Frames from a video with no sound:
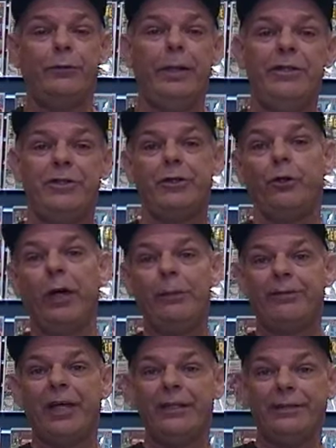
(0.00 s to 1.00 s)
Uh, so
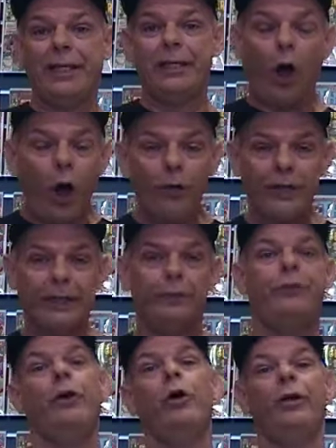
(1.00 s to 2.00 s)
check the newsletter, check
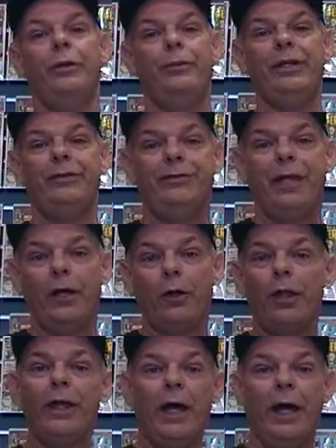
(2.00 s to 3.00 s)
the events page at the
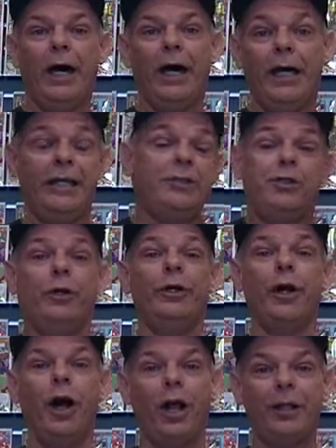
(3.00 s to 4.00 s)
website to get all the
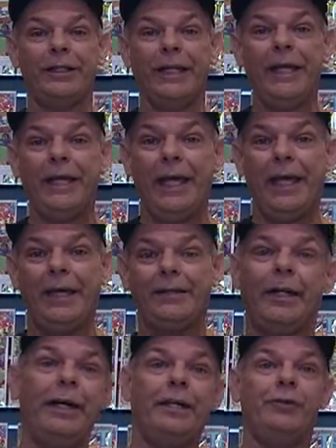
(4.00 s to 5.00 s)
info on the big sale.
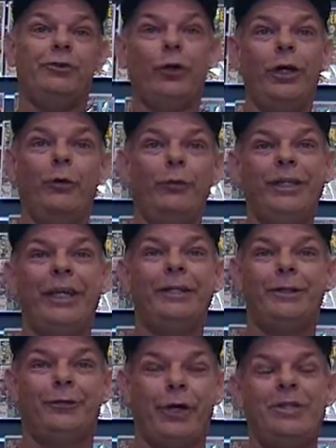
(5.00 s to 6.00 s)
Uh, enjoy
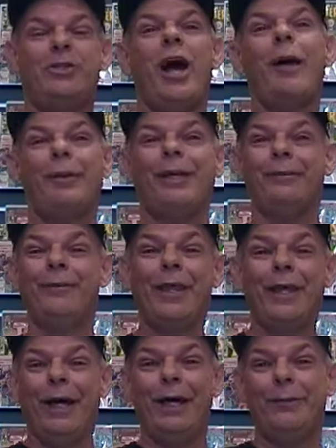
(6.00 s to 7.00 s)
your holiday and
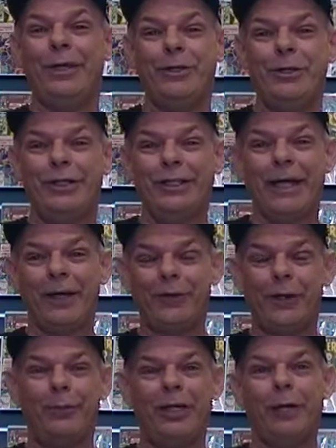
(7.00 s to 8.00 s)
uh, enjoy a weekend
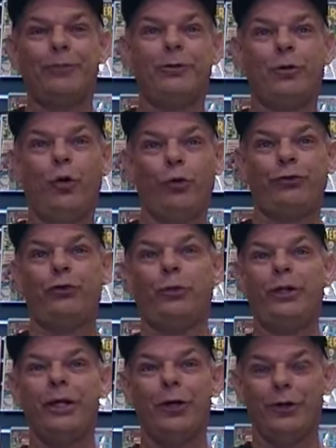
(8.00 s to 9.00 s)
of great shopping.
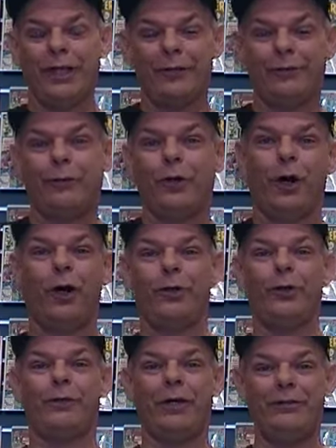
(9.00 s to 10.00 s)
Uh, make sure you get out
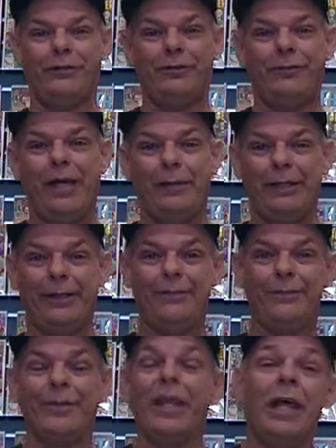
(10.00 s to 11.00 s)
there, pick up some cool
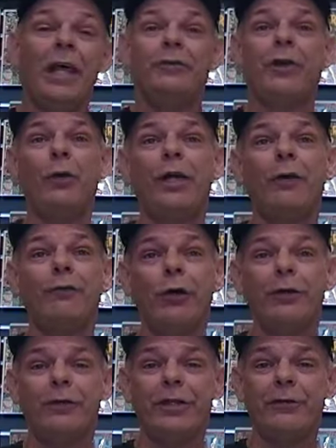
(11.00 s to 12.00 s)
superhero gifts for all
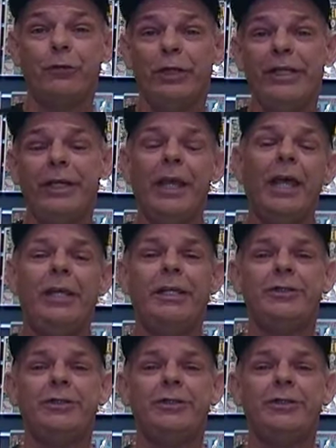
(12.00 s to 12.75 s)
your friends and family.